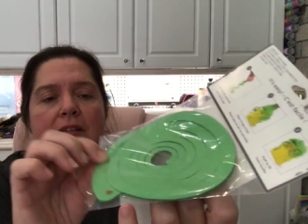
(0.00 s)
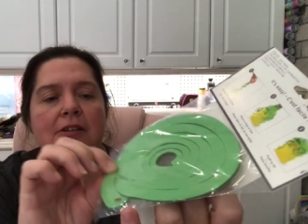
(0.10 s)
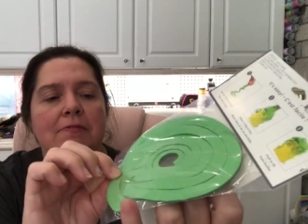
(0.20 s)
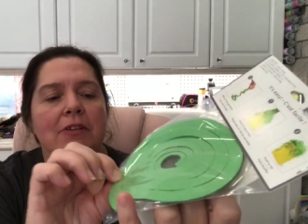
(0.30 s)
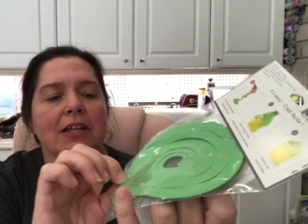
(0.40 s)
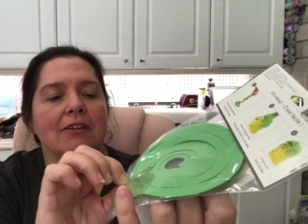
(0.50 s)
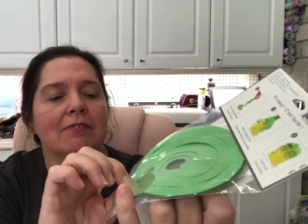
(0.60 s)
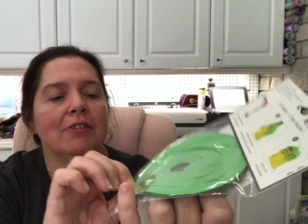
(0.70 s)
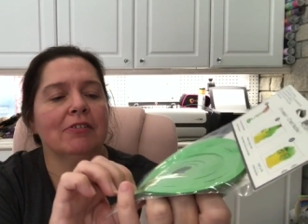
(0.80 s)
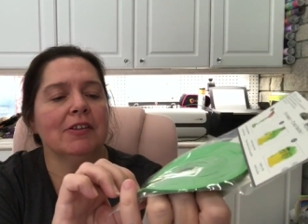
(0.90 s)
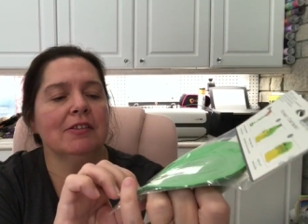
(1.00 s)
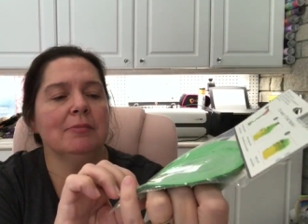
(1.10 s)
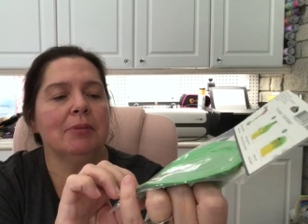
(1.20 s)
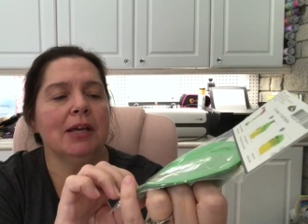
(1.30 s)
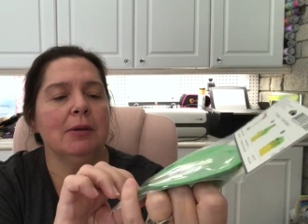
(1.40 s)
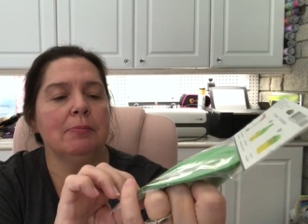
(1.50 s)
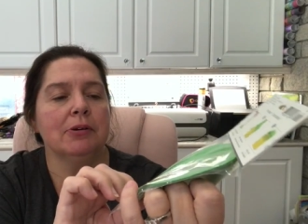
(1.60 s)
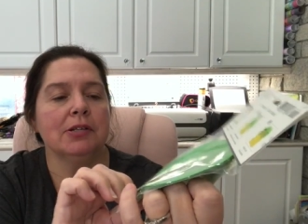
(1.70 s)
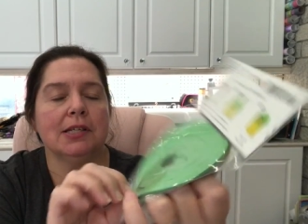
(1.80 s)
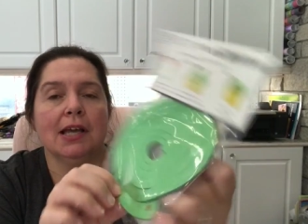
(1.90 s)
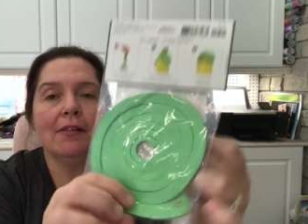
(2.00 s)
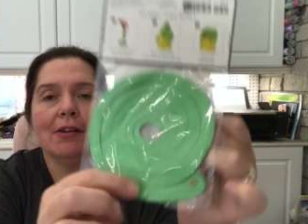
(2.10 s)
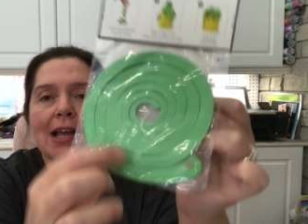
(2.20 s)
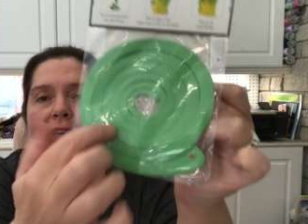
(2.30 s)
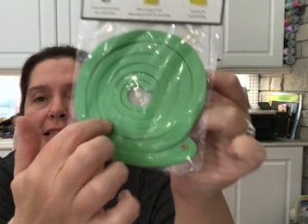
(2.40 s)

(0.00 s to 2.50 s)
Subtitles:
of, like, very thin paper together. And